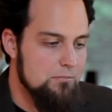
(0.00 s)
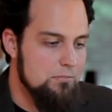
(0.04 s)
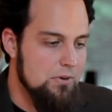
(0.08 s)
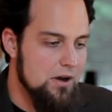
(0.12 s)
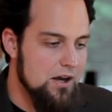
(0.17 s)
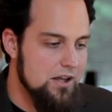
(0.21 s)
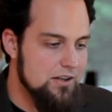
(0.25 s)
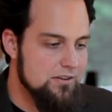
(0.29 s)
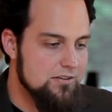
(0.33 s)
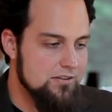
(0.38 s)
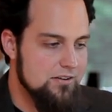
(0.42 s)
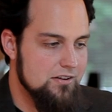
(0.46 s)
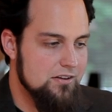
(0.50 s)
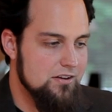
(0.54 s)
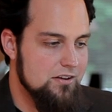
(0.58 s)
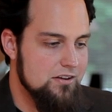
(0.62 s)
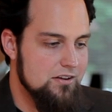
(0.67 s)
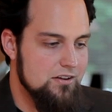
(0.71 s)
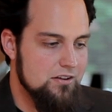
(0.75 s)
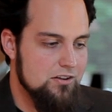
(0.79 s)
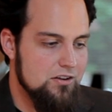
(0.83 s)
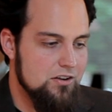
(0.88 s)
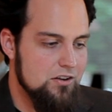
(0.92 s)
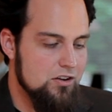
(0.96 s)
But
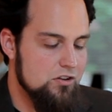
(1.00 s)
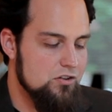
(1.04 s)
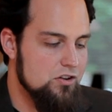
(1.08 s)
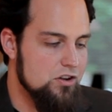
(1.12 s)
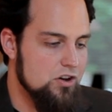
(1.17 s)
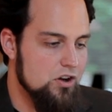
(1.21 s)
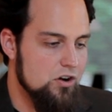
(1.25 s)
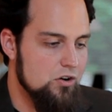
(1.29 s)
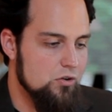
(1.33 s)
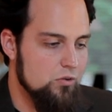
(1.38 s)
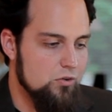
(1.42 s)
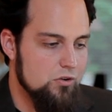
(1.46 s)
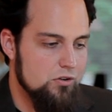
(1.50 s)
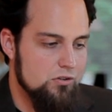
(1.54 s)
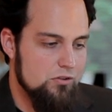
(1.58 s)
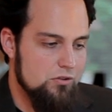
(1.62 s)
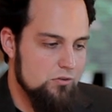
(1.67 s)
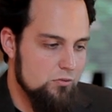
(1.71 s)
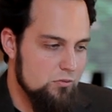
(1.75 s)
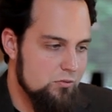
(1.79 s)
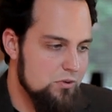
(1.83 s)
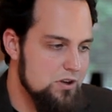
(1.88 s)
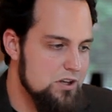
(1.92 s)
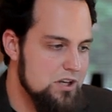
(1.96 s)
you know,
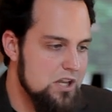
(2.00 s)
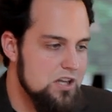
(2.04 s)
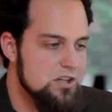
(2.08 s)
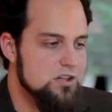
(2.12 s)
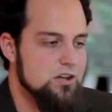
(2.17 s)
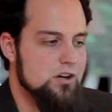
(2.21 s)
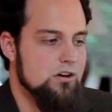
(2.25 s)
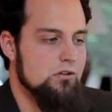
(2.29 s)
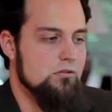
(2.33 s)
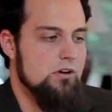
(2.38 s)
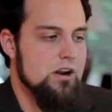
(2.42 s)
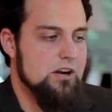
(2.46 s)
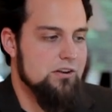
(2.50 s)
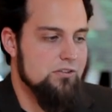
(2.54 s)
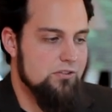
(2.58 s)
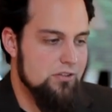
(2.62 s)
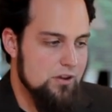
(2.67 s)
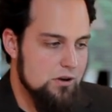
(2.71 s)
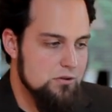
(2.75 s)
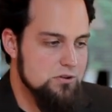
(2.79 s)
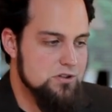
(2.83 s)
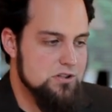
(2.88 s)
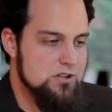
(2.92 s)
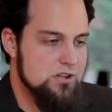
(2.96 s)
we need to
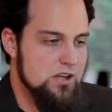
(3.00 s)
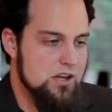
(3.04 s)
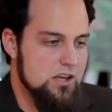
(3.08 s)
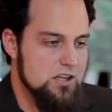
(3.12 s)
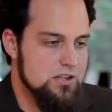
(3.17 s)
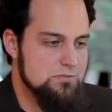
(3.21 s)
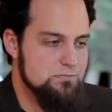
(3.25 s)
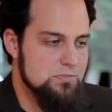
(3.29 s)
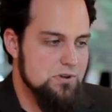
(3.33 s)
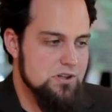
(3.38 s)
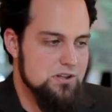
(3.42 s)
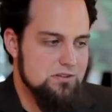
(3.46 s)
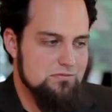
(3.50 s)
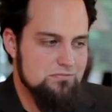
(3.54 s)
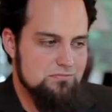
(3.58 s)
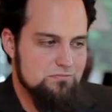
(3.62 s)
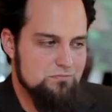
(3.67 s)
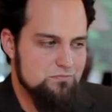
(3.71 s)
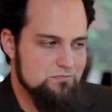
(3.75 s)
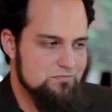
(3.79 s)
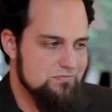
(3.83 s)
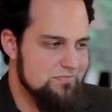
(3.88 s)
correct those things, but